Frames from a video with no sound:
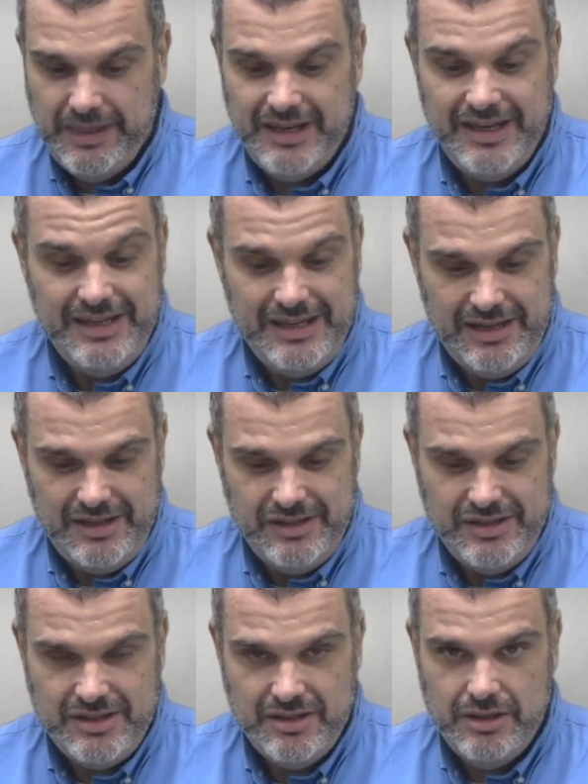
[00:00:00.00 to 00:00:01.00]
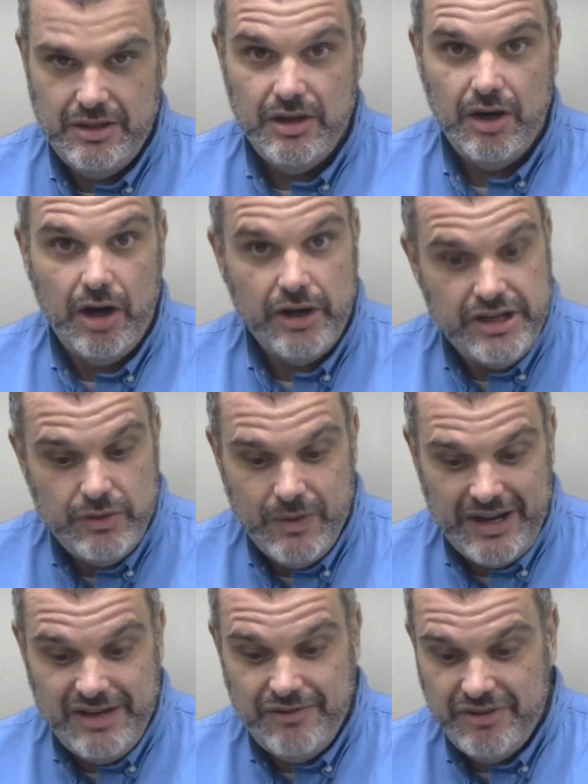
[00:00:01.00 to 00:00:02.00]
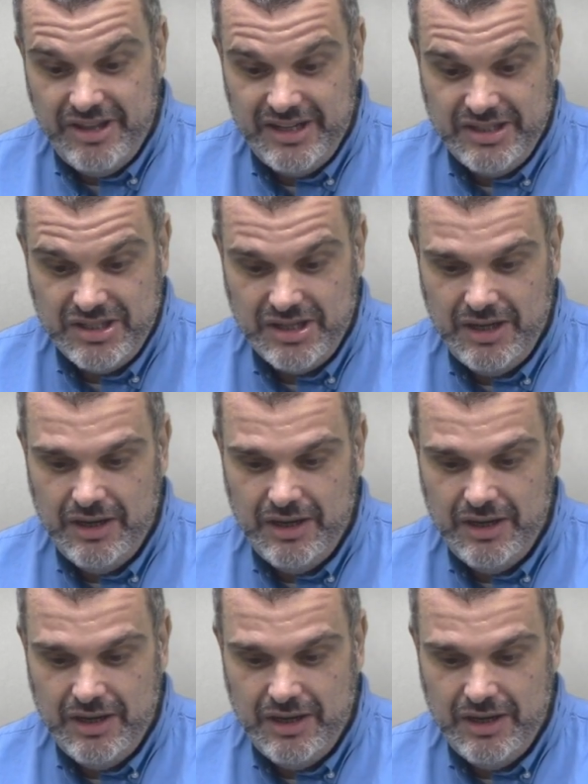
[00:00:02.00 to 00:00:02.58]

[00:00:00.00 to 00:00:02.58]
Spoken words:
It is, are you ready for this?